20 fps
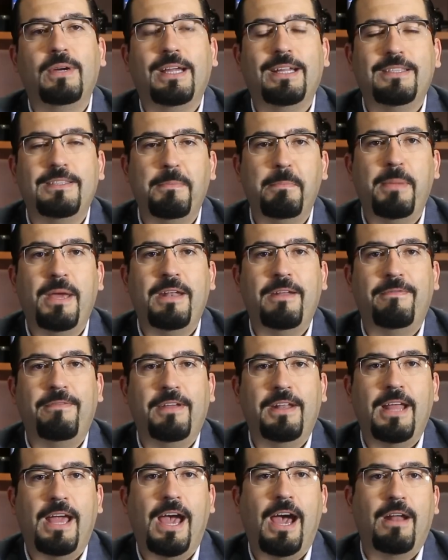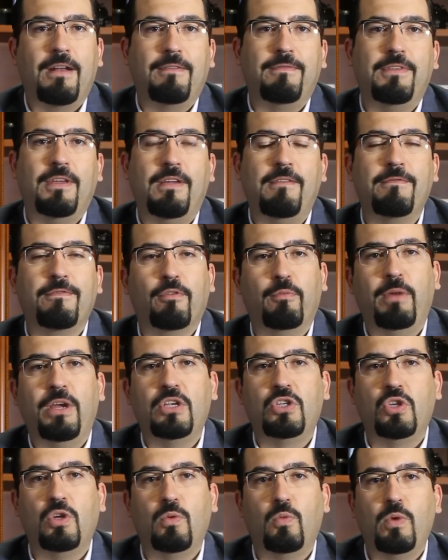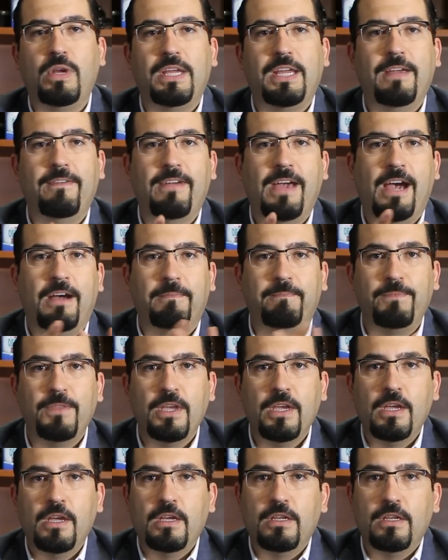get the benefit out of the information we give out.